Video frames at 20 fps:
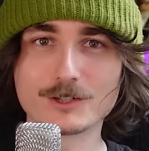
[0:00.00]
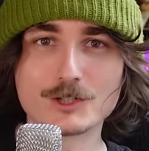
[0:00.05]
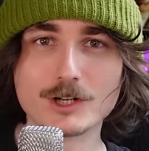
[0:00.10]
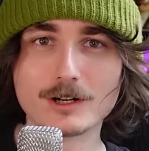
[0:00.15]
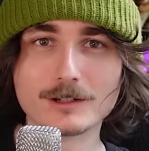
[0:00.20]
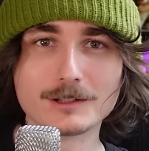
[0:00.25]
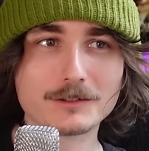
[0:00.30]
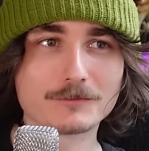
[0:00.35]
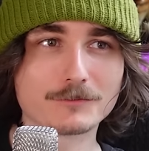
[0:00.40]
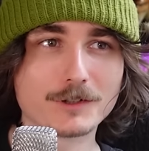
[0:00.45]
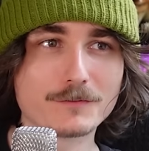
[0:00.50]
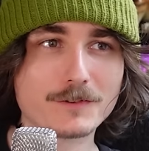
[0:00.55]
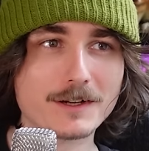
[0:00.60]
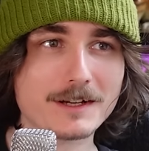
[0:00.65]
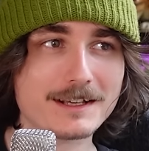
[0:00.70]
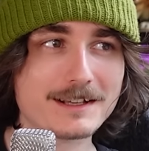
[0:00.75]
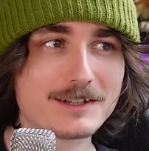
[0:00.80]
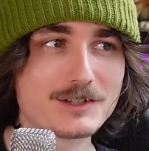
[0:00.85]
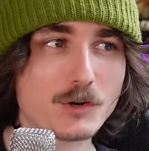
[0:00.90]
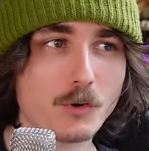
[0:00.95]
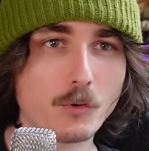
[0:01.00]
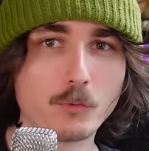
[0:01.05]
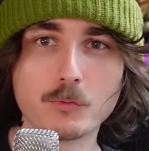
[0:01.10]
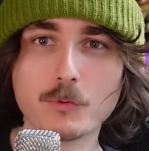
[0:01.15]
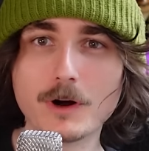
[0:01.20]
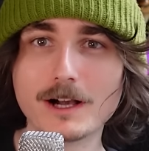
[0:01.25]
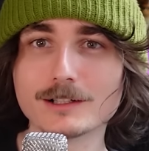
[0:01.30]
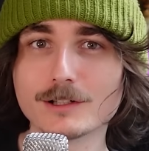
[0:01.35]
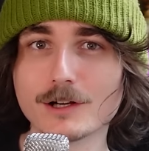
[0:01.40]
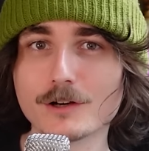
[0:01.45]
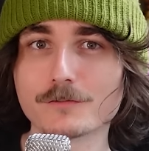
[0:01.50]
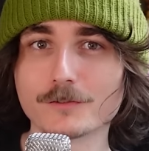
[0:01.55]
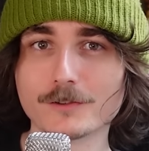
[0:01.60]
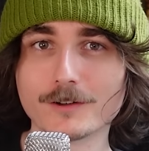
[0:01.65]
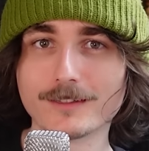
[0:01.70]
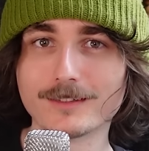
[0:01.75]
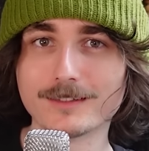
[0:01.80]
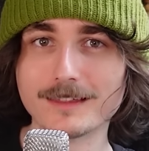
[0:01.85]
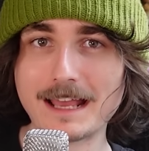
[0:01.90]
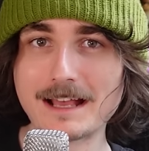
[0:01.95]
The chocolate river is well over
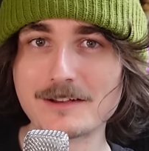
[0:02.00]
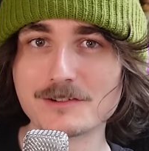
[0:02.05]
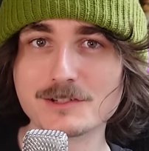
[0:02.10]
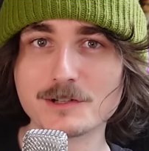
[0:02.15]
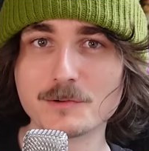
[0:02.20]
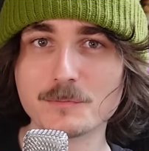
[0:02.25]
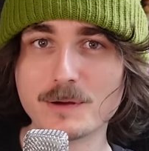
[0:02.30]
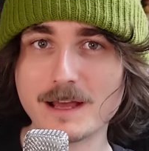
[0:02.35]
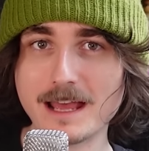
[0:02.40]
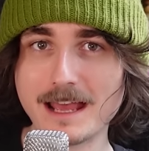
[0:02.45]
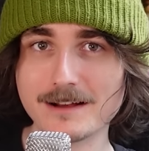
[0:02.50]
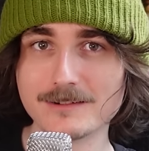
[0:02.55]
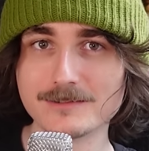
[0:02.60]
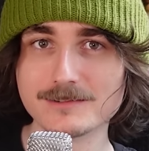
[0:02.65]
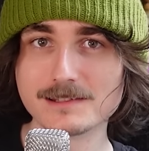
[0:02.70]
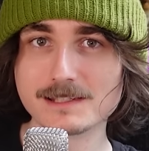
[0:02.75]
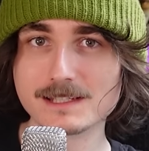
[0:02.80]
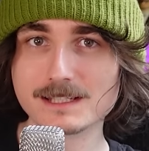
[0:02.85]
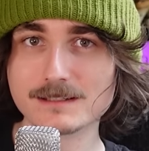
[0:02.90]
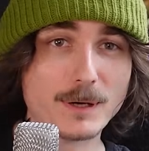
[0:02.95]
£1,000.